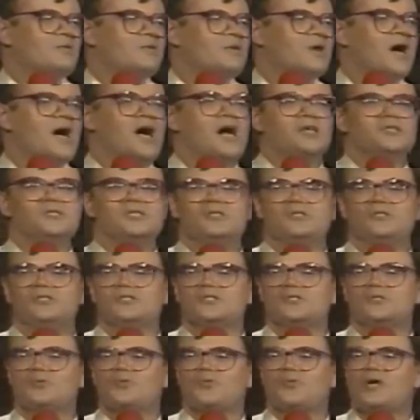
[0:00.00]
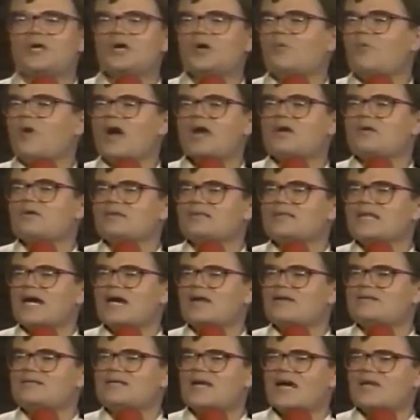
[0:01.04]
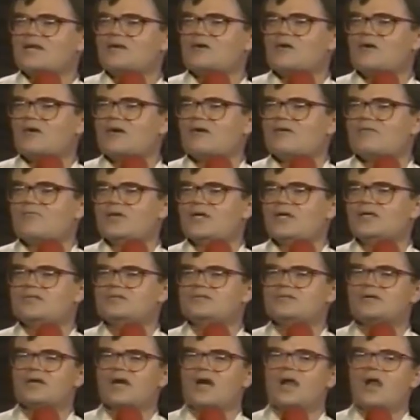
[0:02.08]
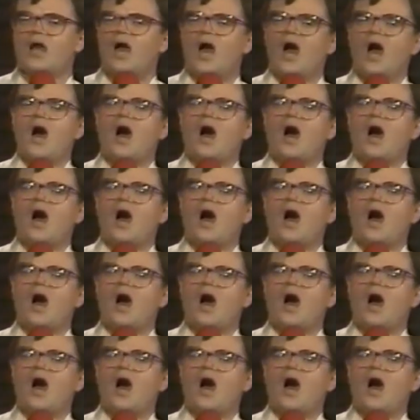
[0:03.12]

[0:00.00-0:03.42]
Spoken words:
Gosh, it just reawakened that dead nerve. He said,